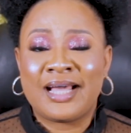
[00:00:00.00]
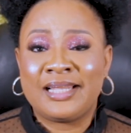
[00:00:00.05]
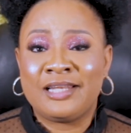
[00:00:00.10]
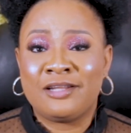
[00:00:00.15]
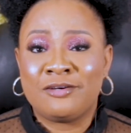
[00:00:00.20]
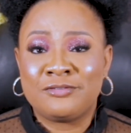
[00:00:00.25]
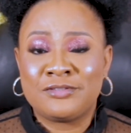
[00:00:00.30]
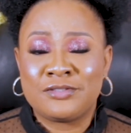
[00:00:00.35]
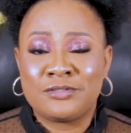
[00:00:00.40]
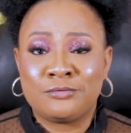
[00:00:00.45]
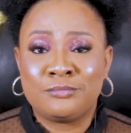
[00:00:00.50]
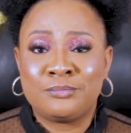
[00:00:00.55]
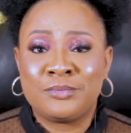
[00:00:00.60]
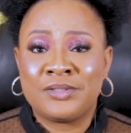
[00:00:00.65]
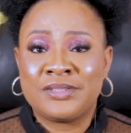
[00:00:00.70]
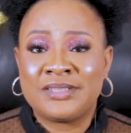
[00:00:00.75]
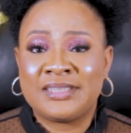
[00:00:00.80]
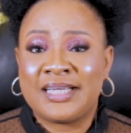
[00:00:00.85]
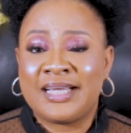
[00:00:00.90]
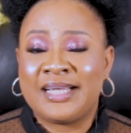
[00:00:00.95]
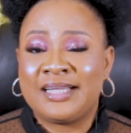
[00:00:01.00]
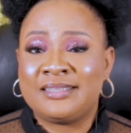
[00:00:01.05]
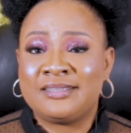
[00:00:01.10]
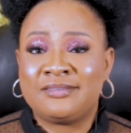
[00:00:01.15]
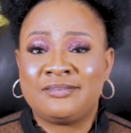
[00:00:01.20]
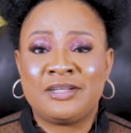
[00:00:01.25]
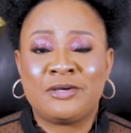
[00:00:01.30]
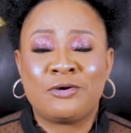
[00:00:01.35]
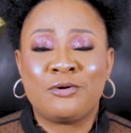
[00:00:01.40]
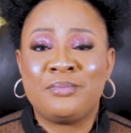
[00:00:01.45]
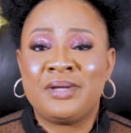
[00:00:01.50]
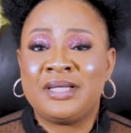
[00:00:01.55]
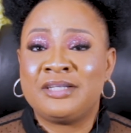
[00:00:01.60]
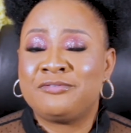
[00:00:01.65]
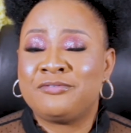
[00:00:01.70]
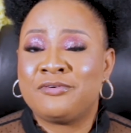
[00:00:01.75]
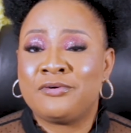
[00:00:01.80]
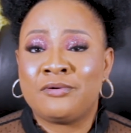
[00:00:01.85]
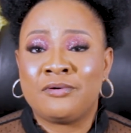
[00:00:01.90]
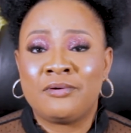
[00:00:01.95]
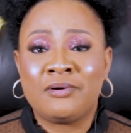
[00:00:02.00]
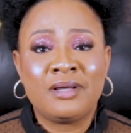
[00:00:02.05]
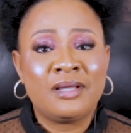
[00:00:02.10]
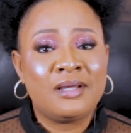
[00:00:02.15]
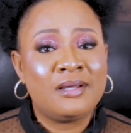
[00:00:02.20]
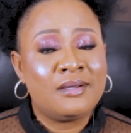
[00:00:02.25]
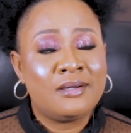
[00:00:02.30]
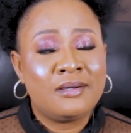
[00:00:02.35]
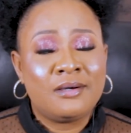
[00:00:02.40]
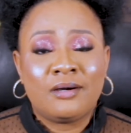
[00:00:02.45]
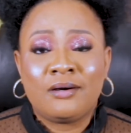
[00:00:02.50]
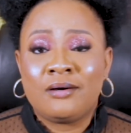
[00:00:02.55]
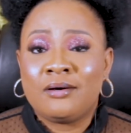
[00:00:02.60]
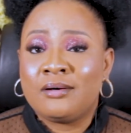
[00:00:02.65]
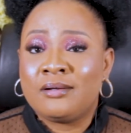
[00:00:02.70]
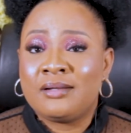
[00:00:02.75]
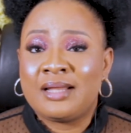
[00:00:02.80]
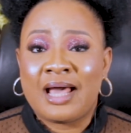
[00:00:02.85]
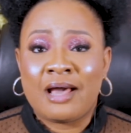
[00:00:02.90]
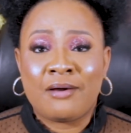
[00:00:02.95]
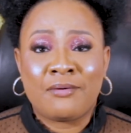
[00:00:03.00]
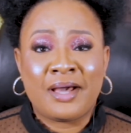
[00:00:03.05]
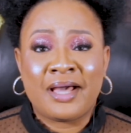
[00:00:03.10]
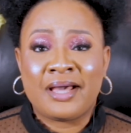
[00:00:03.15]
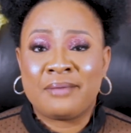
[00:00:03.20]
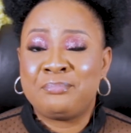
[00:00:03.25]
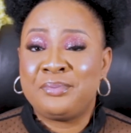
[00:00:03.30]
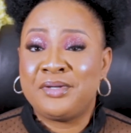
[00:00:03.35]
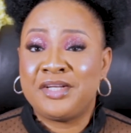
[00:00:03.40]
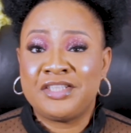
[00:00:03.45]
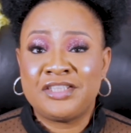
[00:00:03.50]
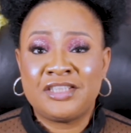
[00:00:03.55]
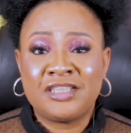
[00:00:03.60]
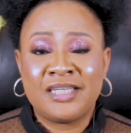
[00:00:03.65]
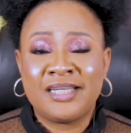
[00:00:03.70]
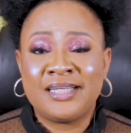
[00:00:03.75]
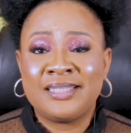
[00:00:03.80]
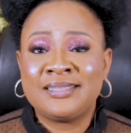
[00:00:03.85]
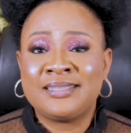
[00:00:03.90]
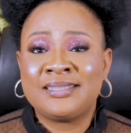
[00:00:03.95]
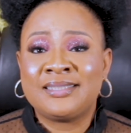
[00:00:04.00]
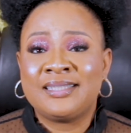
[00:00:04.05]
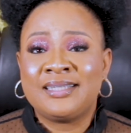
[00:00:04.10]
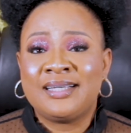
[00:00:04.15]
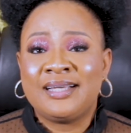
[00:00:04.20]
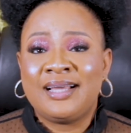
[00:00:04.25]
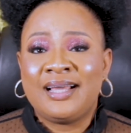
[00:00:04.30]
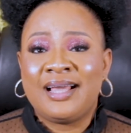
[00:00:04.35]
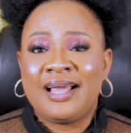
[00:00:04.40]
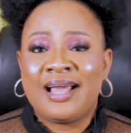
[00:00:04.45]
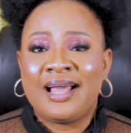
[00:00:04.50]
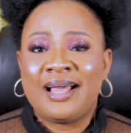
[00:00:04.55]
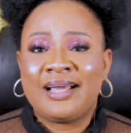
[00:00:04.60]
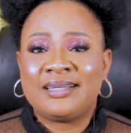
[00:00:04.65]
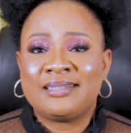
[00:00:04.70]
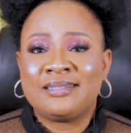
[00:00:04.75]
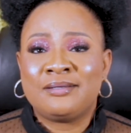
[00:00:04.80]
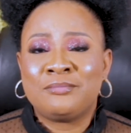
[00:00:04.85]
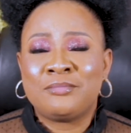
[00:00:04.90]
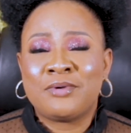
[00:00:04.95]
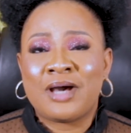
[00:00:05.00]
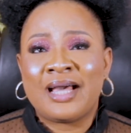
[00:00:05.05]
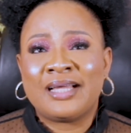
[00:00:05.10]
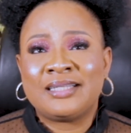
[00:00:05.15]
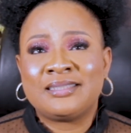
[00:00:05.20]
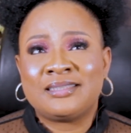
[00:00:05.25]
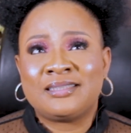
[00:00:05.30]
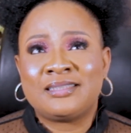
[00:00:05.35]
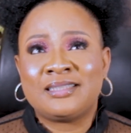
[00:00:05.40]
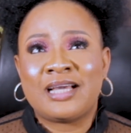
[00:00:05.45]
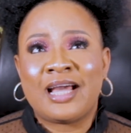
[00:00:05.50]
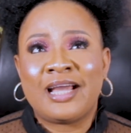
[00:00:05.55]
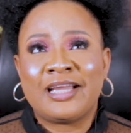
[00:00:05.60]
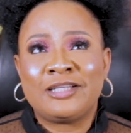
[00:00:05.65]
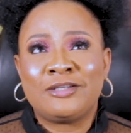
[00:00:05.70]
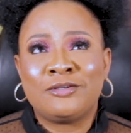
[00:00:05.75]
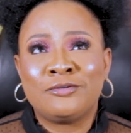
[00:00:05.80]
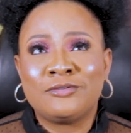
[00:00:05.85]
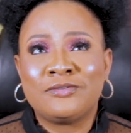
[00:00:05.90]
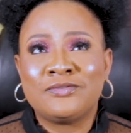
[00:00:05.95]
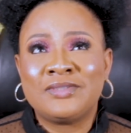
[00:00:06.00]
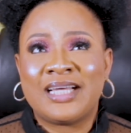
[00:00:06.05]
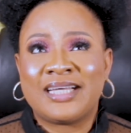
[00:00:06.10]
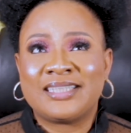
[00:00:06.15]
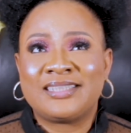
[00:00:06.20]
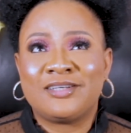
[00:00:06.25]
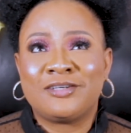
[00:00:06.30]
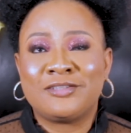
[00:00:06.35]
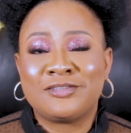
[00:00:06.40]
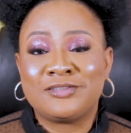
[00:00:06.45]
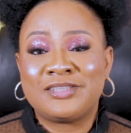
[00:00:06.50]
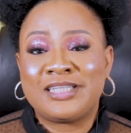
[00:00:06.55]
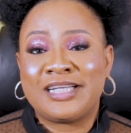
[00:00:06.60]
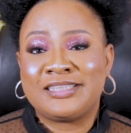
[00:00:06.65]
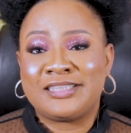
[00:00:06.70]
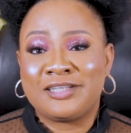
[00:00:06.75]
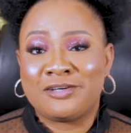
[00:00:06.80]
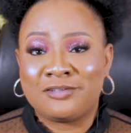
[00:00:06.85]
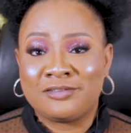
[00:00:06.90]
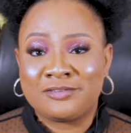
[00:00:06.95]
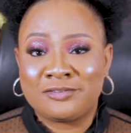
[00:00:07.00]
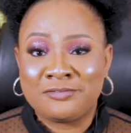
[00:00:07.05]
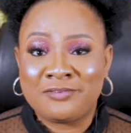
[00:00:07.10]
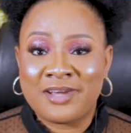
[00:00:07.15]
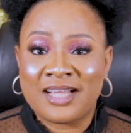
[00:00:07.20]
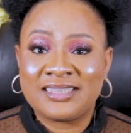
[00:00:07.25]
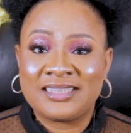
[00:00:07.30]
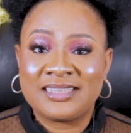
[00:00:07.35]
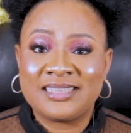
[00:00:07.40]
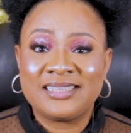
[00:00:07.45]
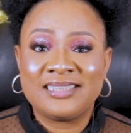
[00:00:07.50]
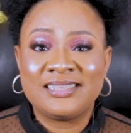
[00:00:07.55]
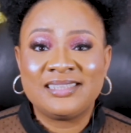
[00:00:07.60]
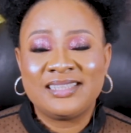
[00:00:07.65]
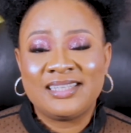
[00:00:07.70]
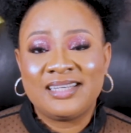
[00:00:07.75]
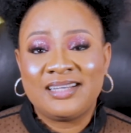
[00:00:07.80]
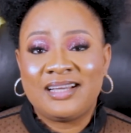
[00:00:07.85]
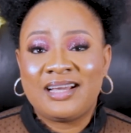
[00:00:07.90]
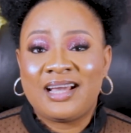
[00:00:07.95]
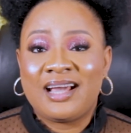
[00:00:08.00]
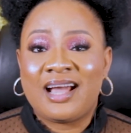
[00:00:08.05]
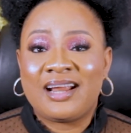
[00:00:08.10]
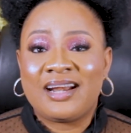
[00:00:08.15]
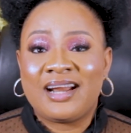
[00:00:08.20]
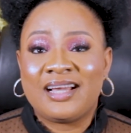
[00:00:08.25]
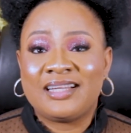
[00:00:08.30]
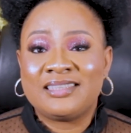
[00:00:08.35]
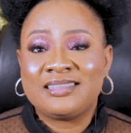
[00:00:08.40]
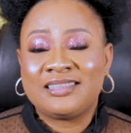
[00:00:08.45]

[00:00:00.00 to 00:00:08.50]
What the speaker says: love so much and recommend for all our patients. And I know that also there is a controversy around